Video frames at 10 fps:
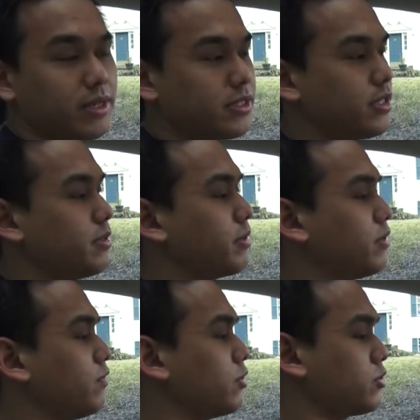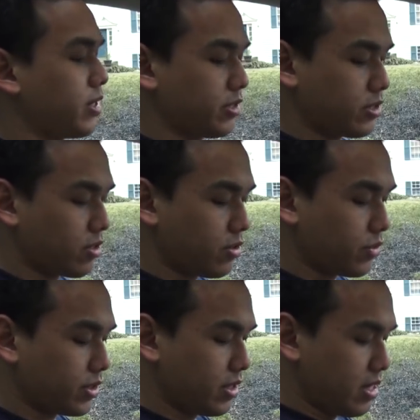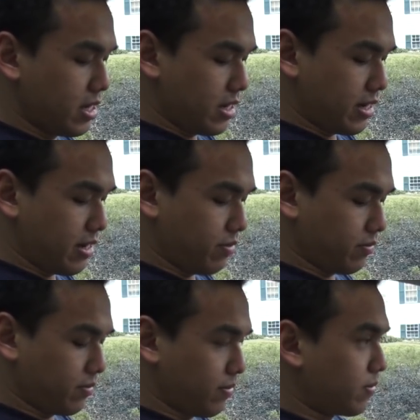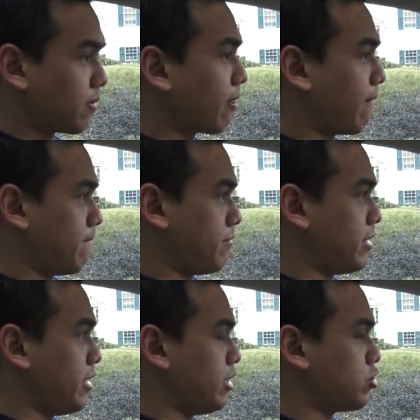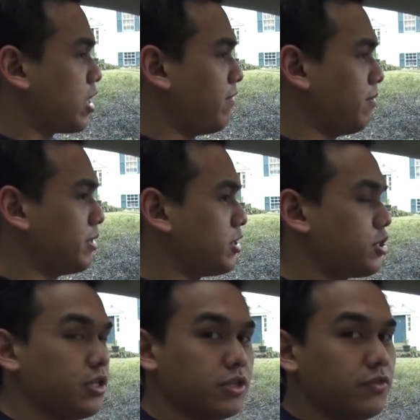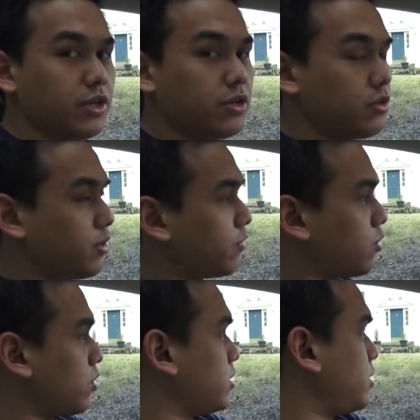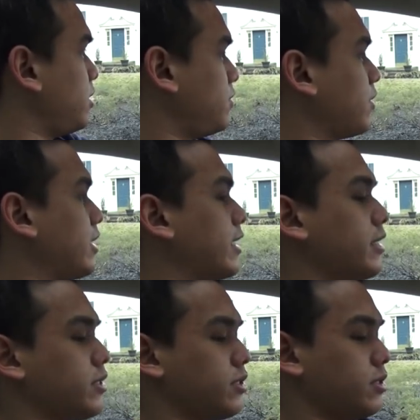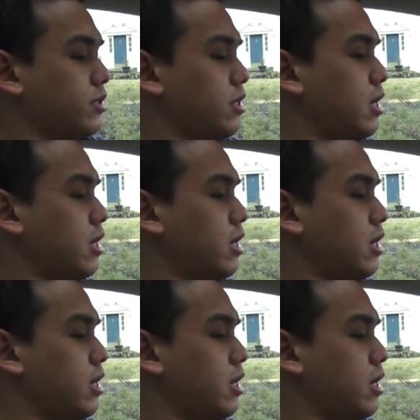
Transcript: It's the typical Volkswagen starter noise. Now, the driving position of this vehicle, of course, is very nice.